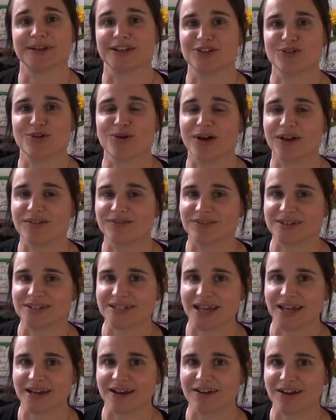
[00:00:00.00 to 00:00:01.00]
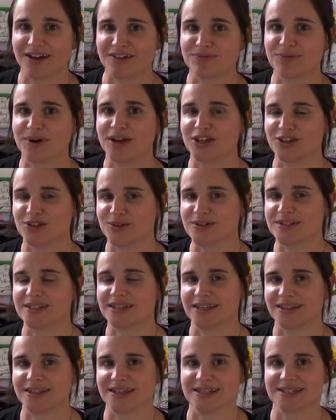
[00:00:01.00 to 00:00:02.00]
in your everyday life where you
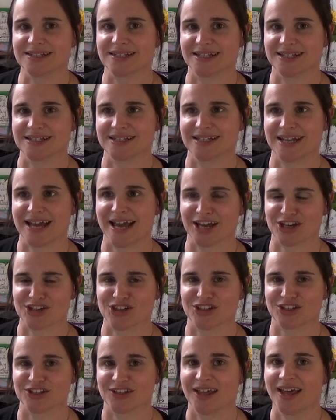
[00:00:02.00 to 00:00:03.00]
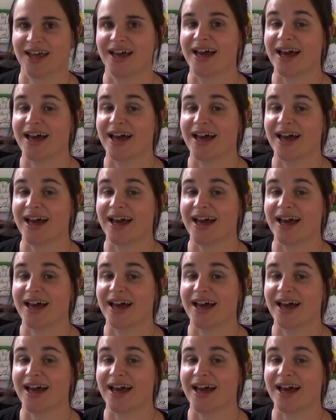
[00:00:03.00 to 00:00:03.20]
see these things in action,